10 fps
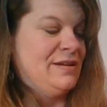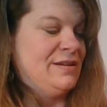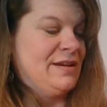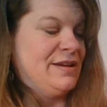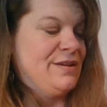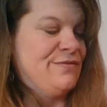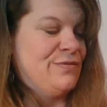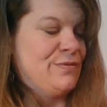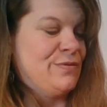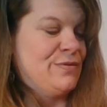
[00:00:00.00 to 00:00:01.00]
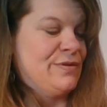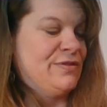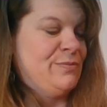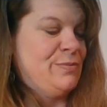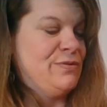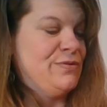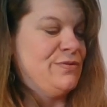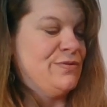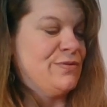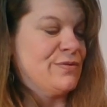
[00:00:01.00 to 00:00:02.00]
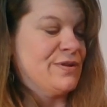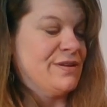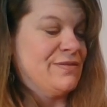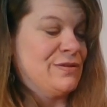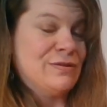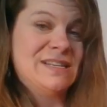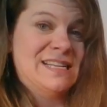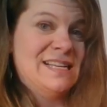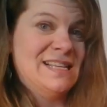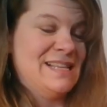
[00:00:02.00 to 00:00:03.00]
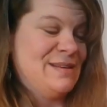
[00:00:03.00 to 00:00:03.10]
knife or a spoon or even your teeth.